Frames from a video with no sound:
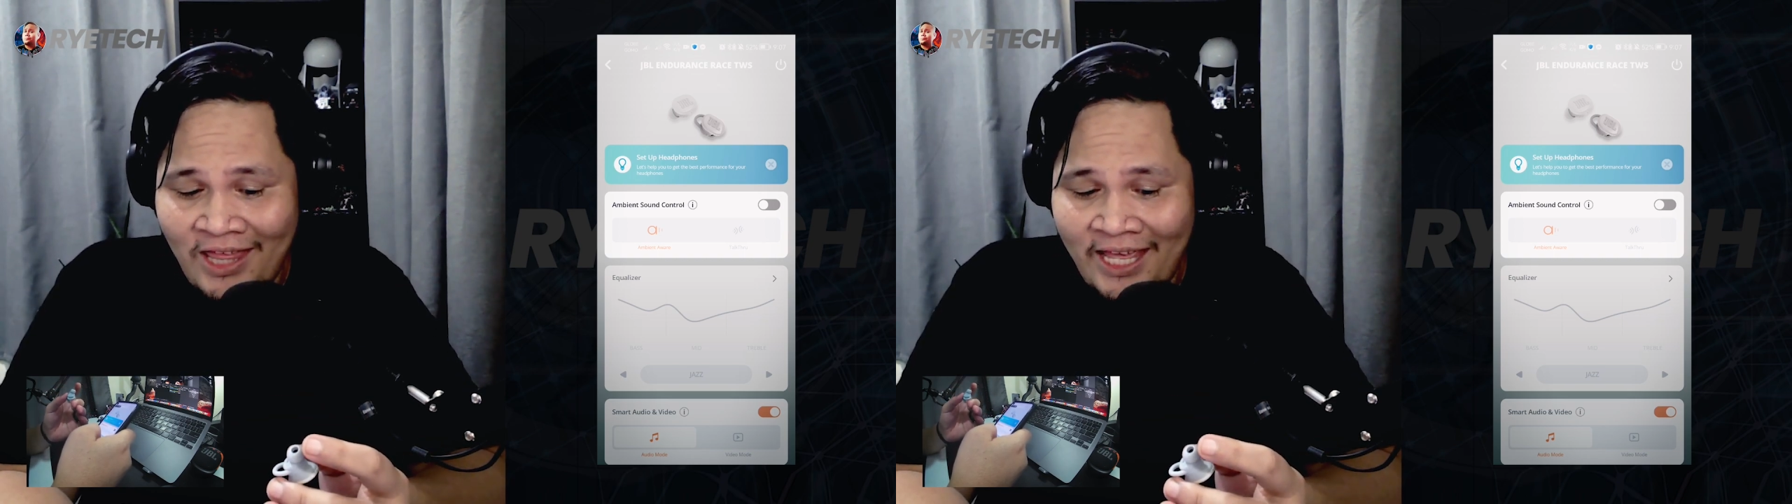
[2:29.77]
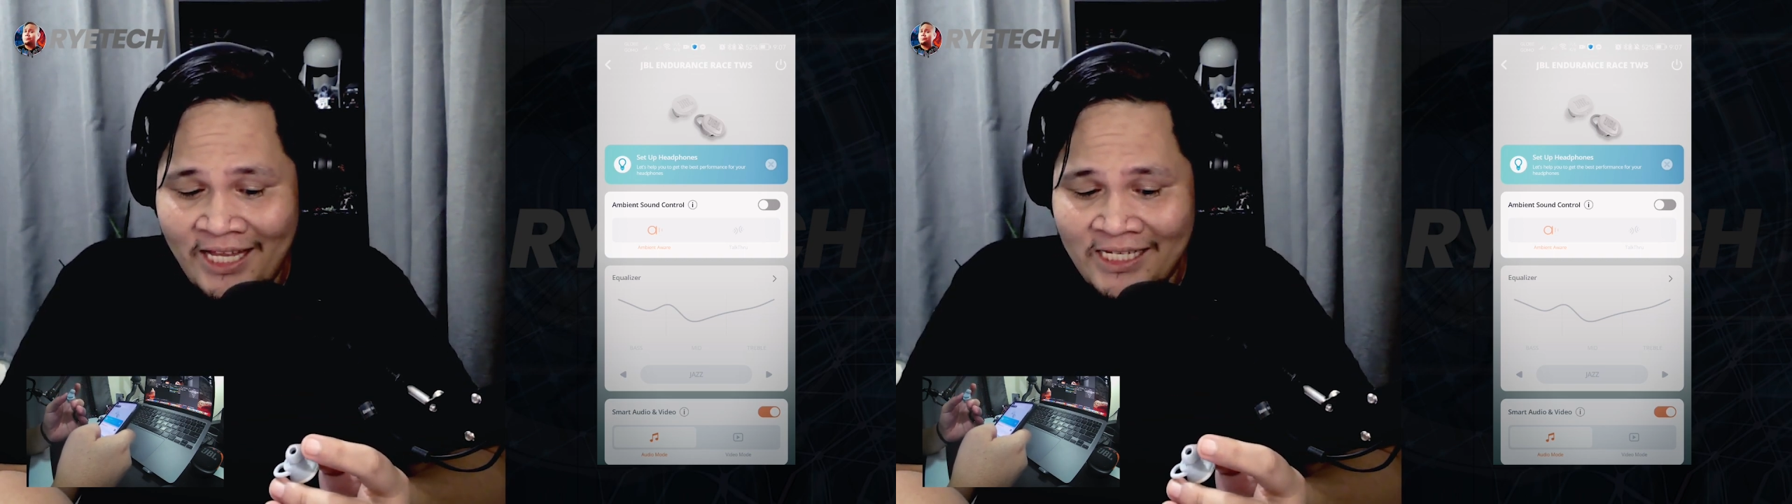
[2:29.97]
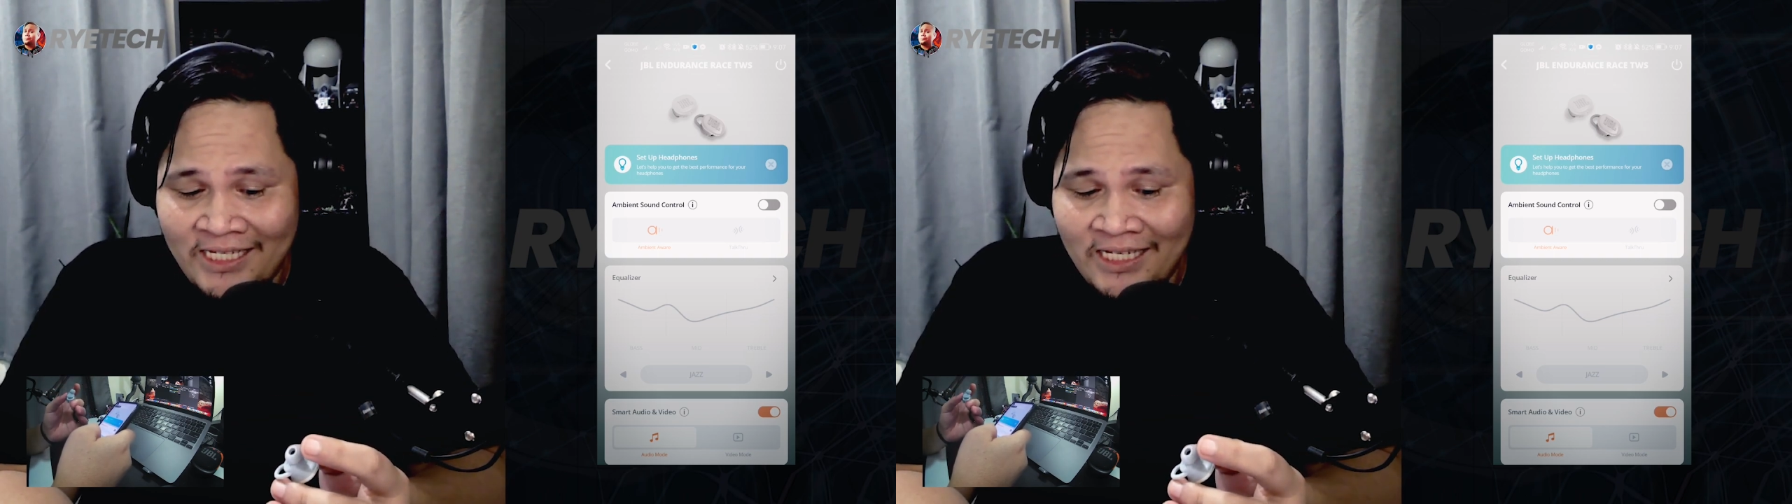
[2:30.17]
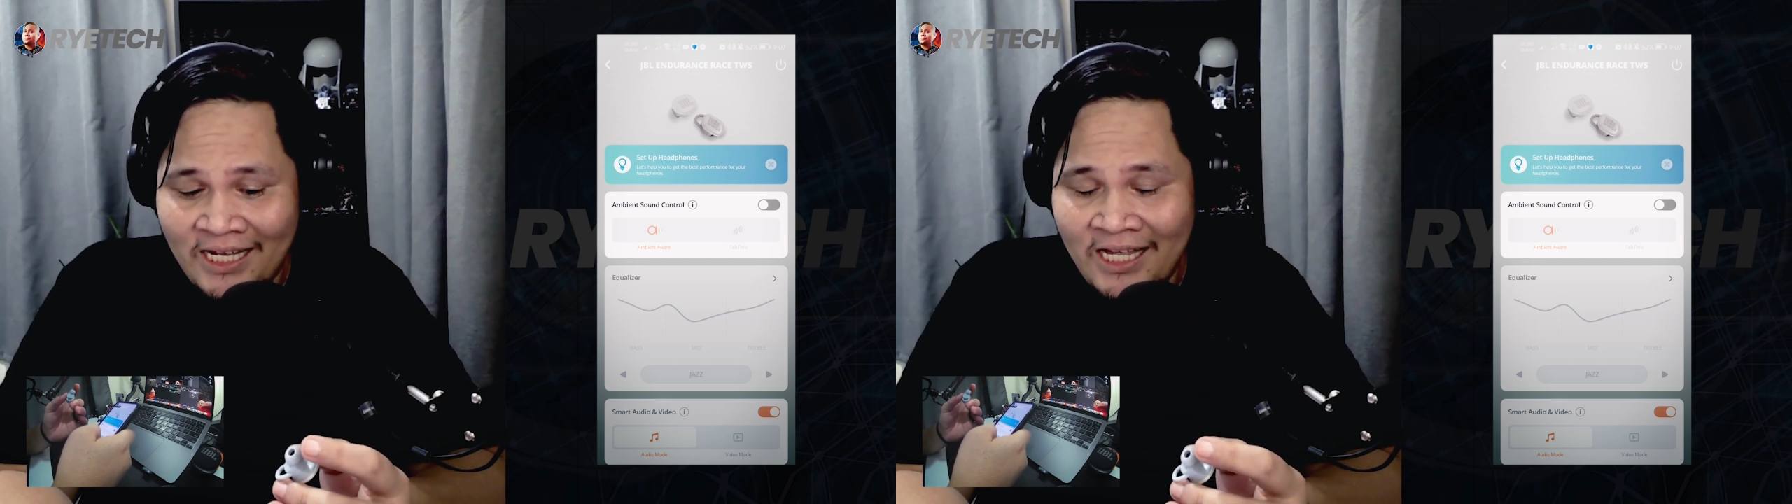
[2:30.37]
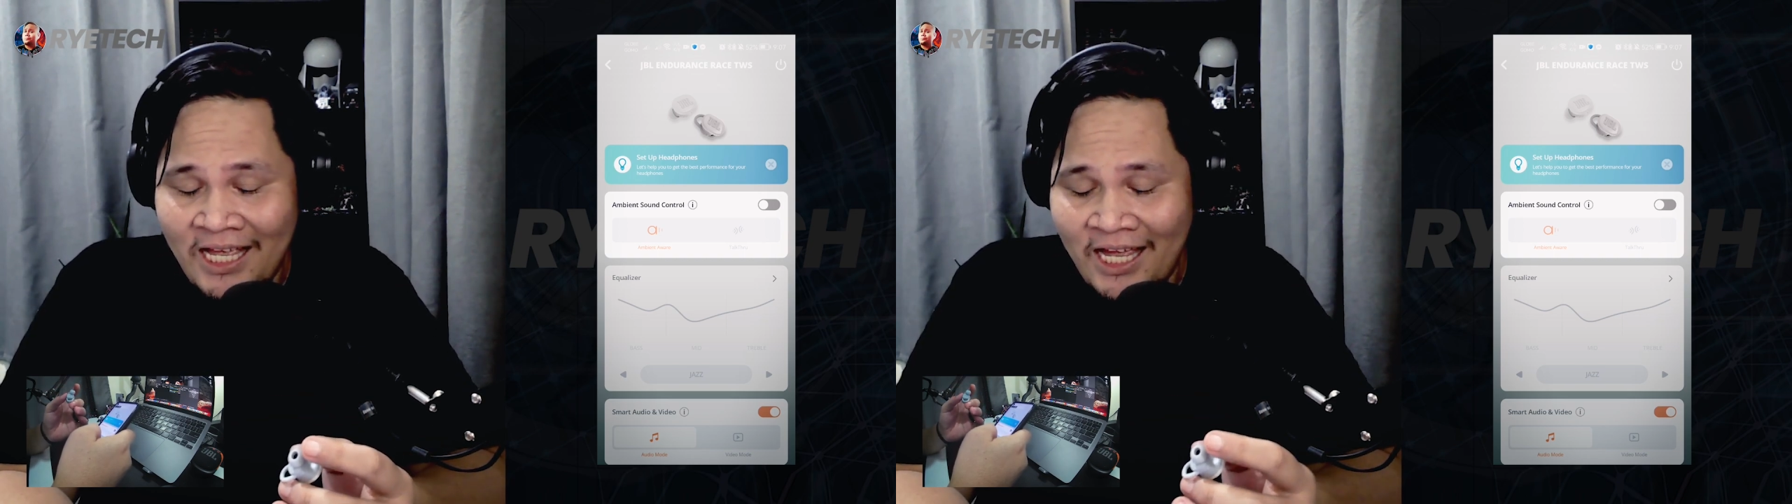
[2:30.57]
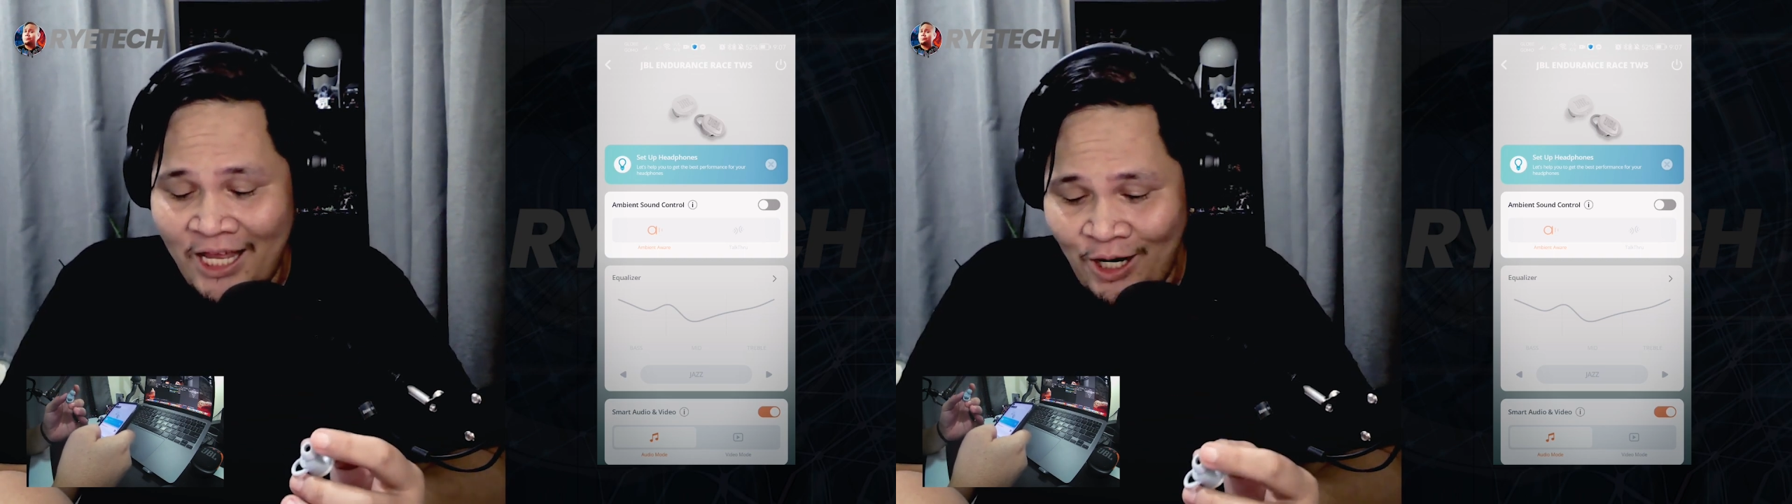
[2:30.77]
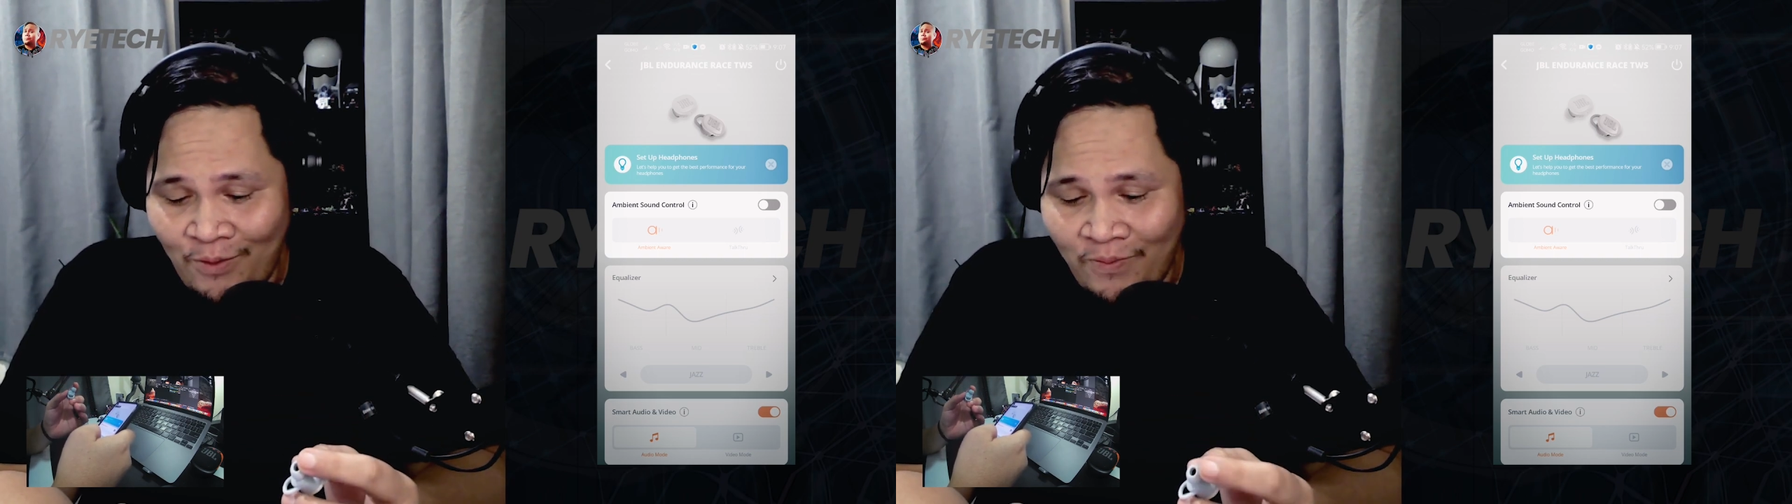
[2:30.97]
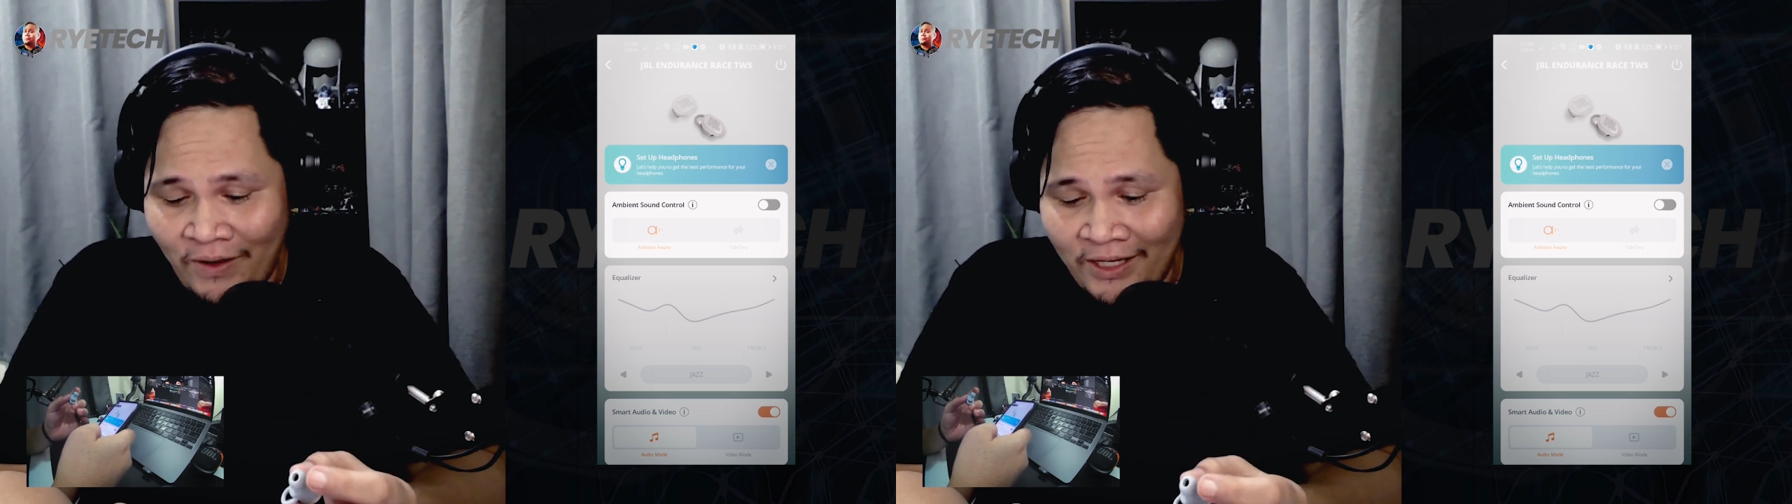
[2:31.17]
this
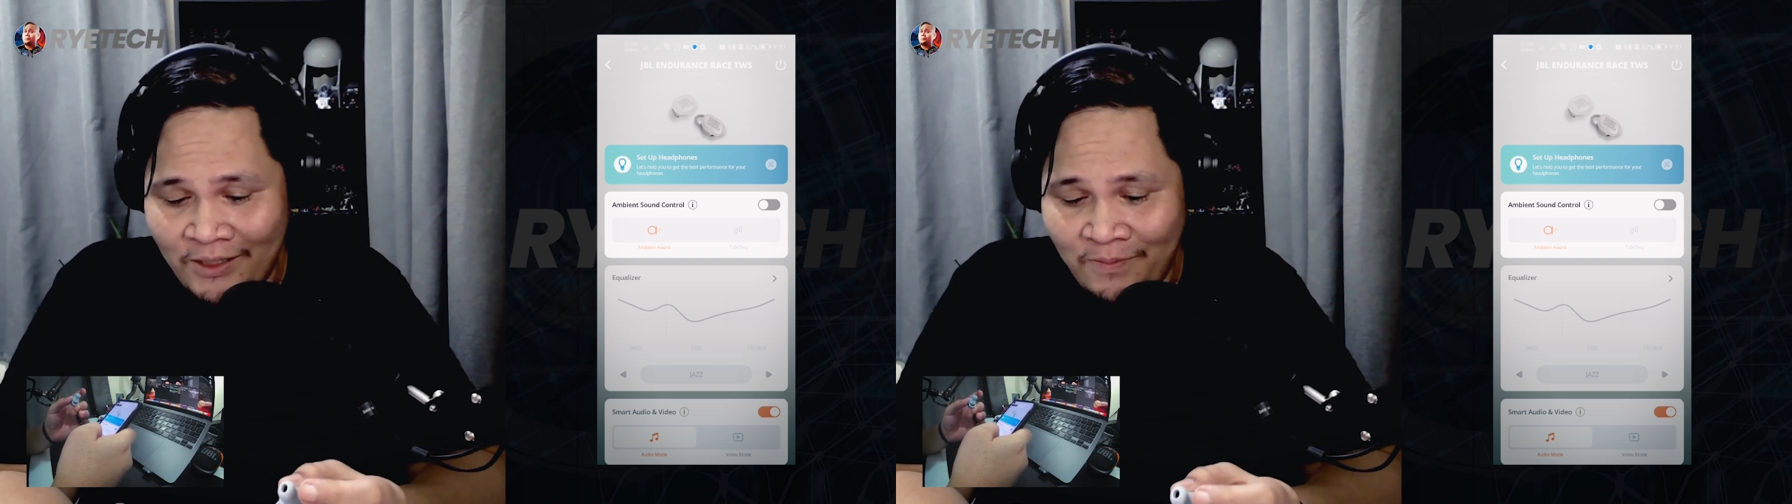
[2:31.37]
earbuds.